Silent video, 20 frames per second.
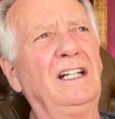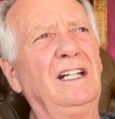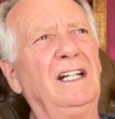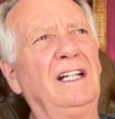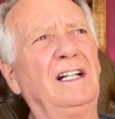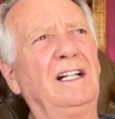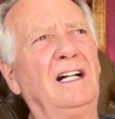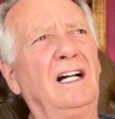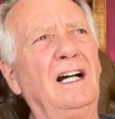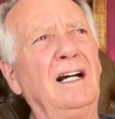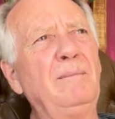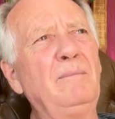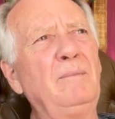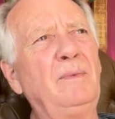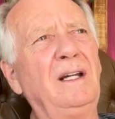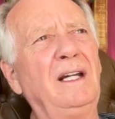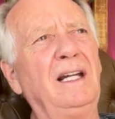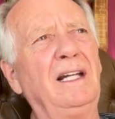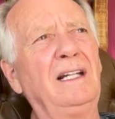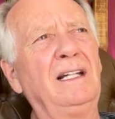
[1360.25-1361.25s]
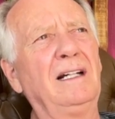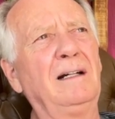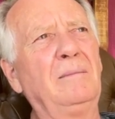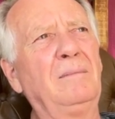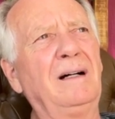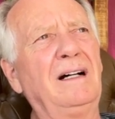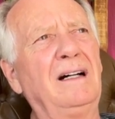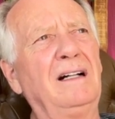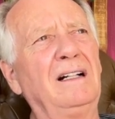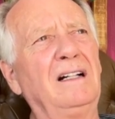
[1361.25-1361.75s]
and I'm paying
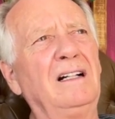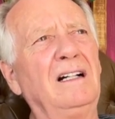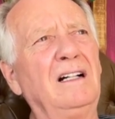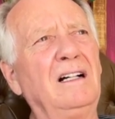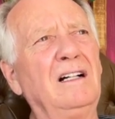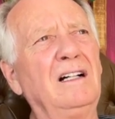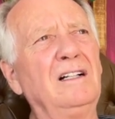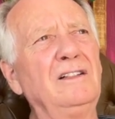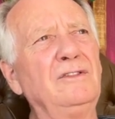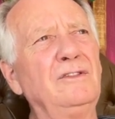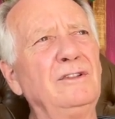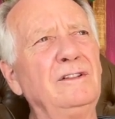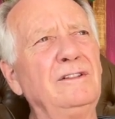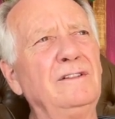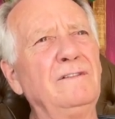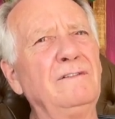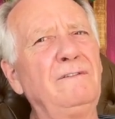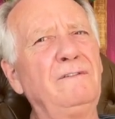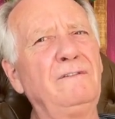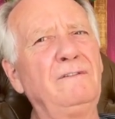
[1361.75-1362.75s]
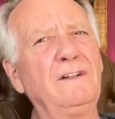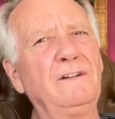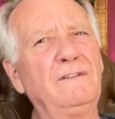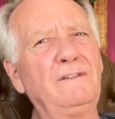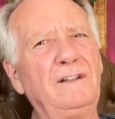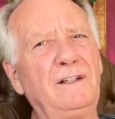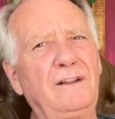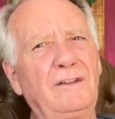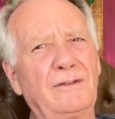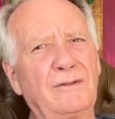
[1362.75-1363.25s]
about
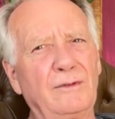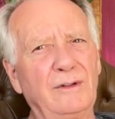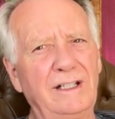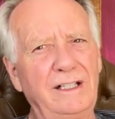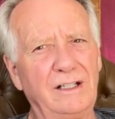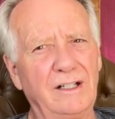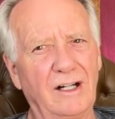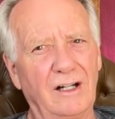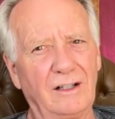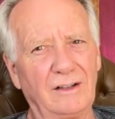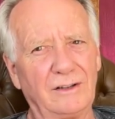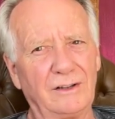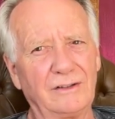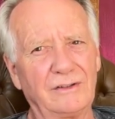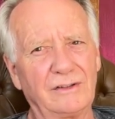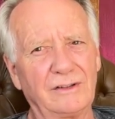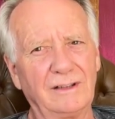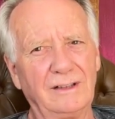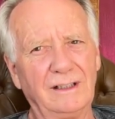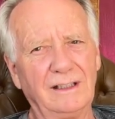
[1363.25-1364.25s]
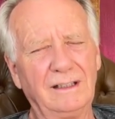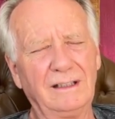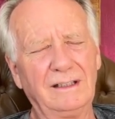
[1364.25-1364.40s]
$153